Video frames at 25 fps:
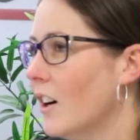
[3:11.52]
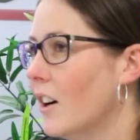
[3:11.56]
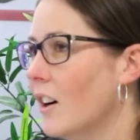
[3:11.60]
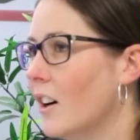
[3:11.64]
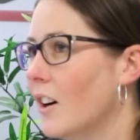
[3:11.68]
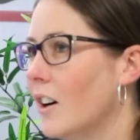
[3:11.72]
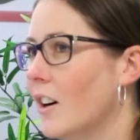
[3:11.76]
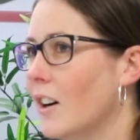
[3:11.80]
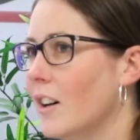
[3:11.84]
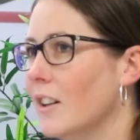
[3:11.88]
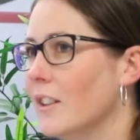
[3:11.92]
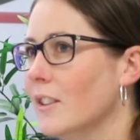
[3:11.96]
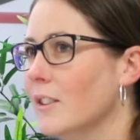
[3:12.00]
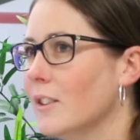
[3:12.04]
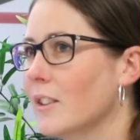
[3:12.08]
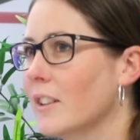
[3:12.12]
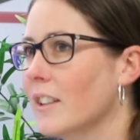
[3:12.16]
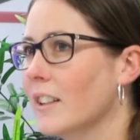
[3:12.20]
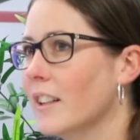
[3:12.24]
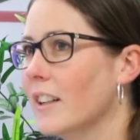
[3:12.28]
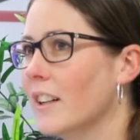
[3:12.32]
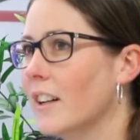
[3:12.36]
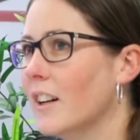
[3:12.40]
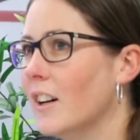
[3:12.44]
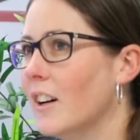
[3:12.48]
Oh,
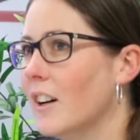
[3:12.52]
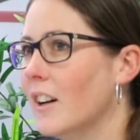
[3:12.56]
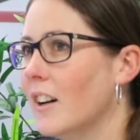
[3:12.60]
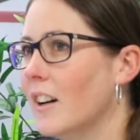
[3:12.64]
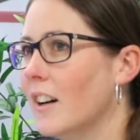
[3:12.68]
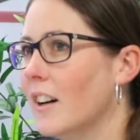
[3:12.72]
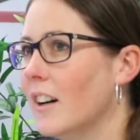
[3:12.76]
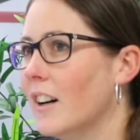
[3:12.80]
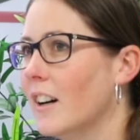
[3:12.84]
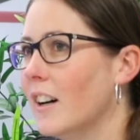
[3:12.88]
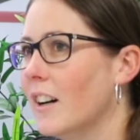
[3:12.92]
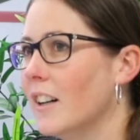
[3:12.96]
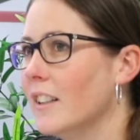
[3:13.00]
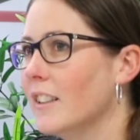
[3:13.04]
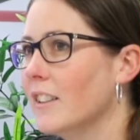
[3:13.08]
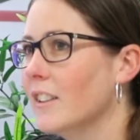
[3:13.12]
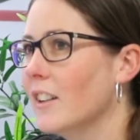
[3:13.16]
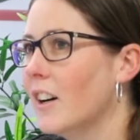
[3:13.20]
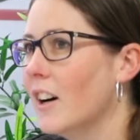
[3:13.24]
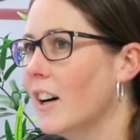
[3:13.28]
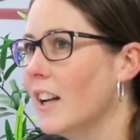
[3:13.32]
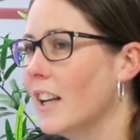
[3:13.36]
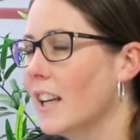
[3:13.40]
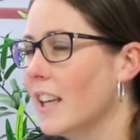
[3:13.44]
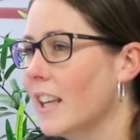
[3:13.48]
look,
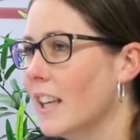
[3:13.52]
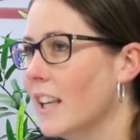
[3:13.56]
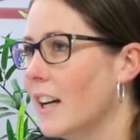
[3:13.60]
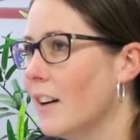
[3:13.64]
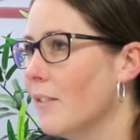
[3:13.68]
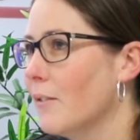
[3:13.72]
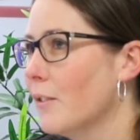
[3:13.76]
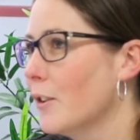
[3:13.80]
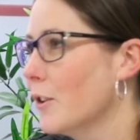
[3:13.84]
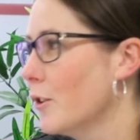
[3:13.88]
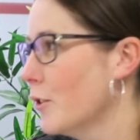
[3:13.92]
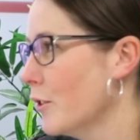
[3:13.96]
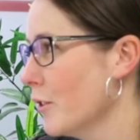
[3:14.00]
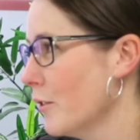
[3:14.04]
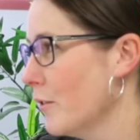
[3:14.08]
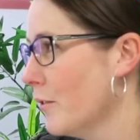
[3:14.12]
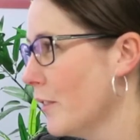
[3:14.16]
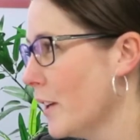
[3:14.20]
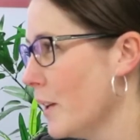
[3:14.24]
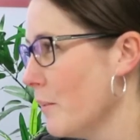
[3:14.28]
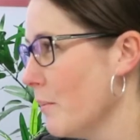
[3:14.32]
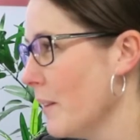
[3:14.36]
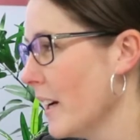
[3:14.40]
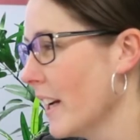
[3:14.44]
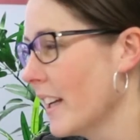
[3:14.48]
I love the good
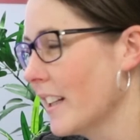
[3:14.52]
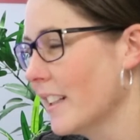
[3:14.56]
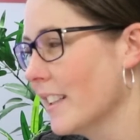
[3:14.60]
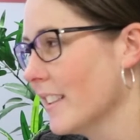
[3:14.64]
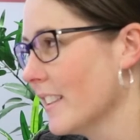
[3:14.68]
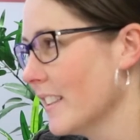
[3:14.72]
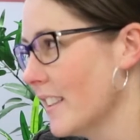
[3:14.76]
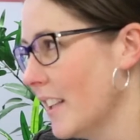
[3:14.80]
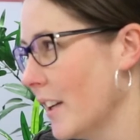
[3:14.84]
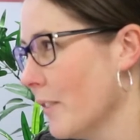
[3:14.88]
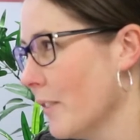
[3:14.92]
feedback, doesn't